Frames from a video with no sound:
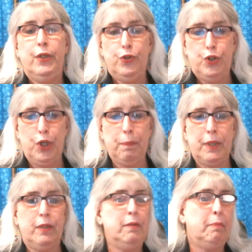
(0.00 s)

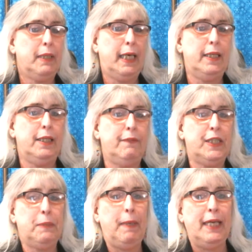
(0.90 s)
Jupiter, planet of
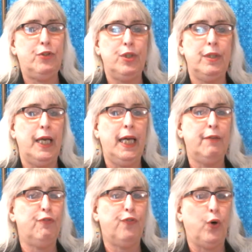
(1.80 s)
expansion
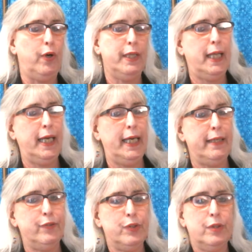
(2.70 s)
and foreign
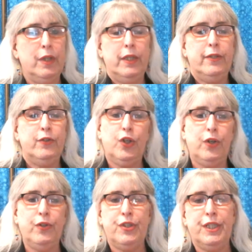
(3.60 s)
lands,
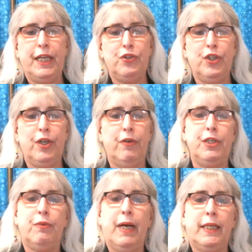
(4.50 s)
turns stationary
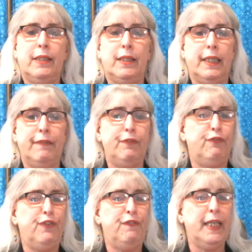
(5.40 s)
direct at
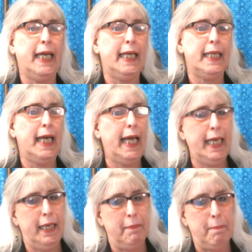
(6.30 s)
11:58
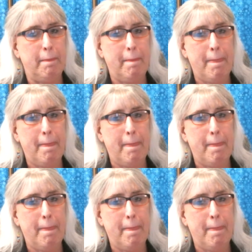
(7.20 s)
a.m.